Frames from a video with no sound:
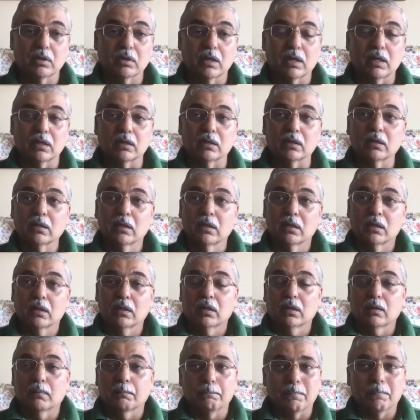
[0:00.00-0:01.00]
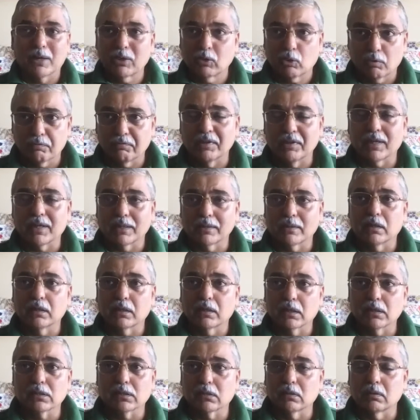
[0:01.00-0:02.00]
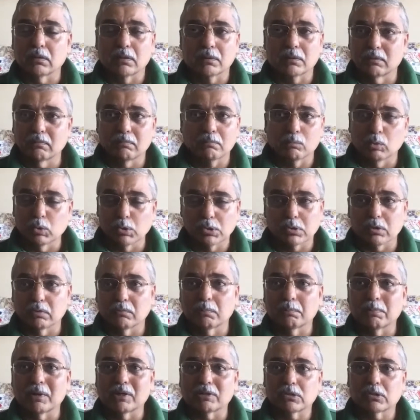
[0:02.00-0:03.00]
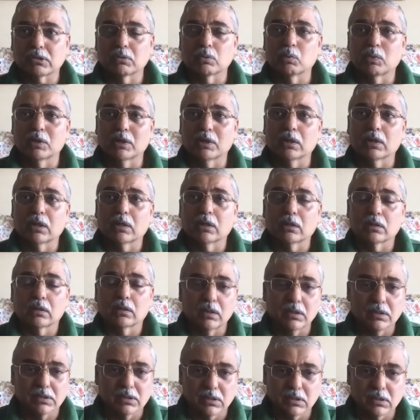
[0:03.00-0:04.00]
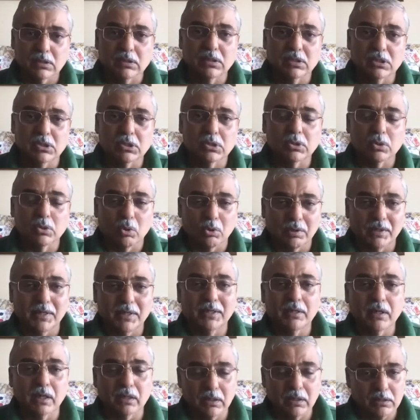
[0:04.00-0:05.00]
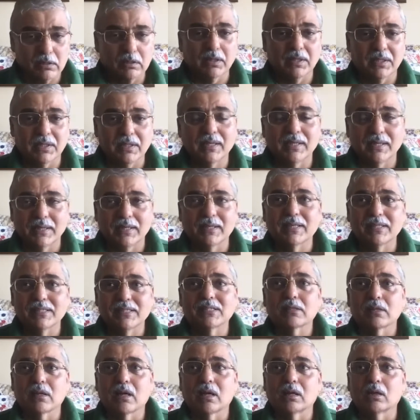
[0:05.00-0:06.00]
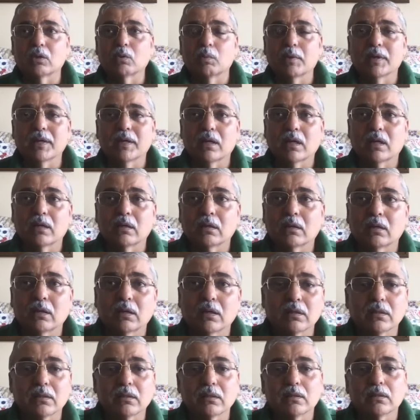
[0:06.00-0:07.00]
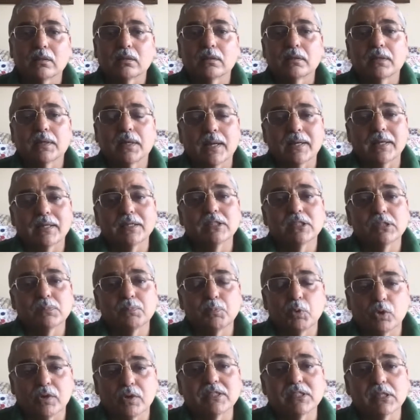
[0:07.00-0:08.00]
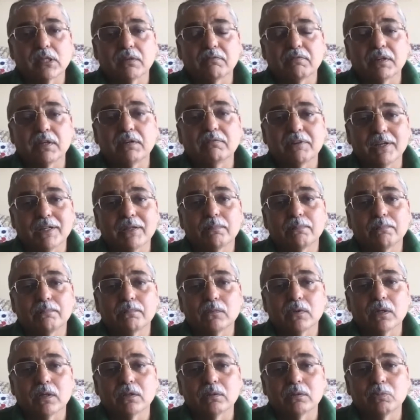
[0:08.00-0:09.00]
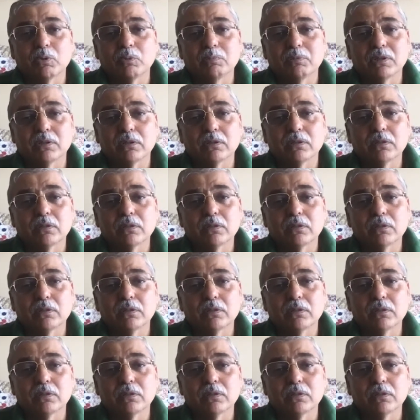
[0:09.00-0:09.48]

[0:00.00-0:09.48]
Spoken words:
And bulk of it, I think, is in most of the parts of the world is already done, and it is underway, and it's progressing very well at the moment.